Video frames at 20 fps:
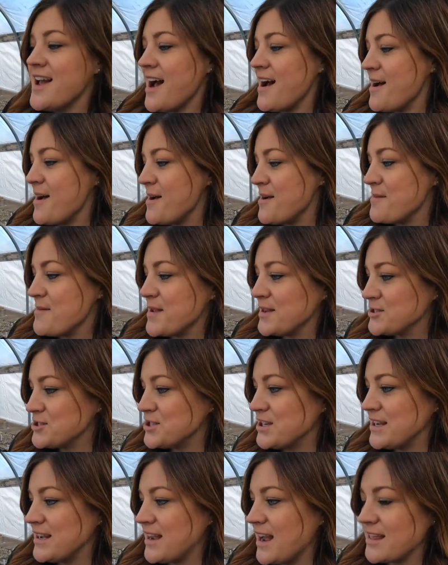and
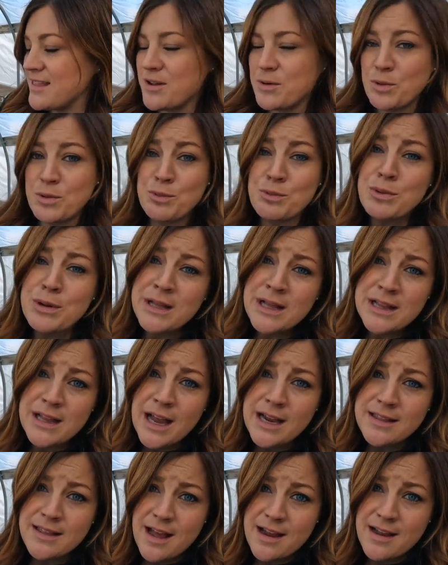she, I think, would really
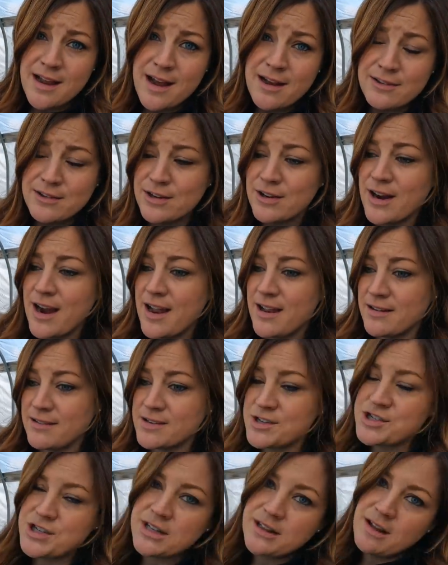like that color,
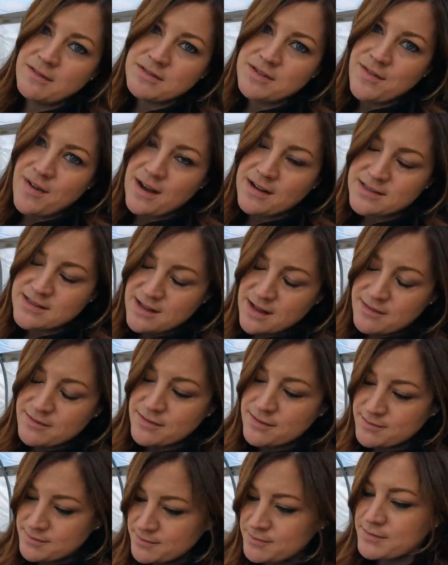and she loves
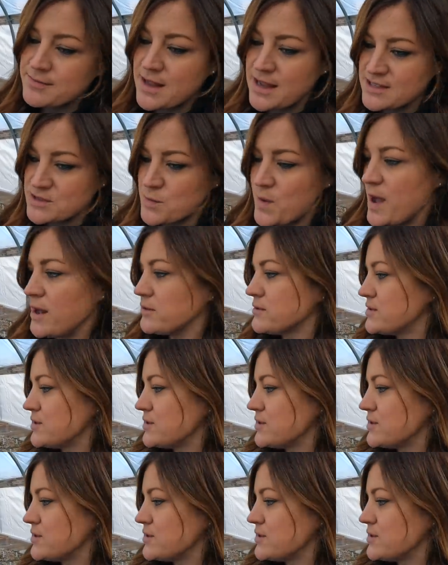foxglove as well.